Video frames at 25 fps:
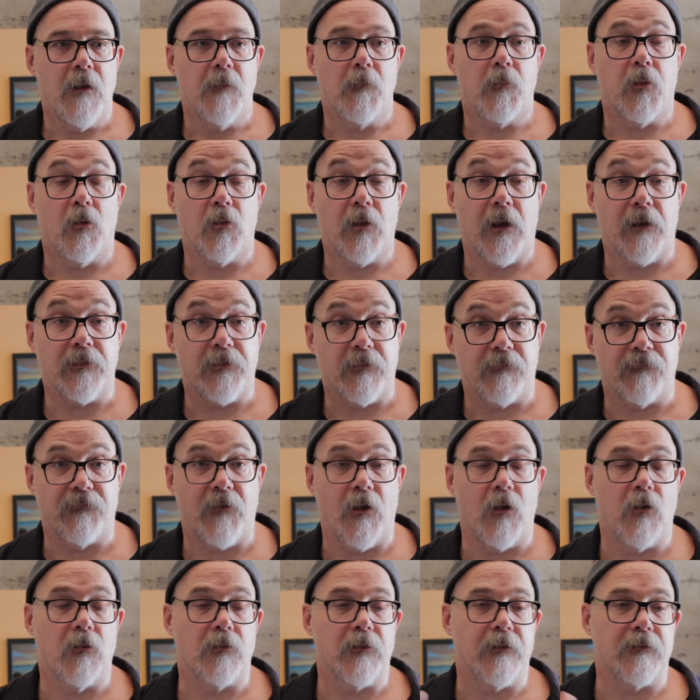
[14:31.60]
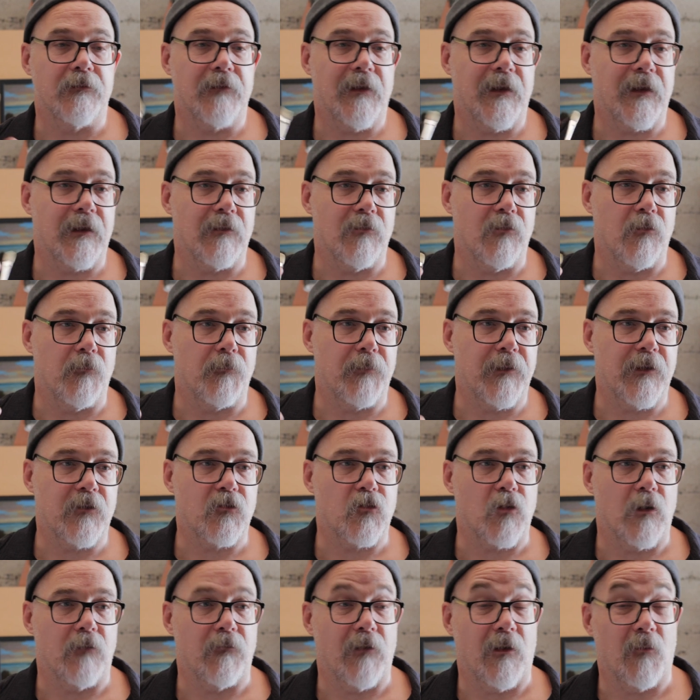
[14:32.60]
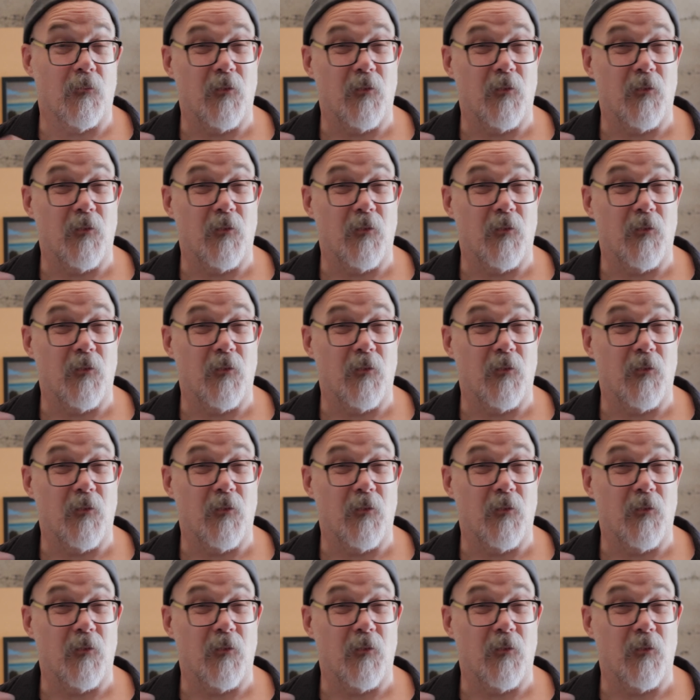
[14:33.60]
pull out the phone and take a little picture of it.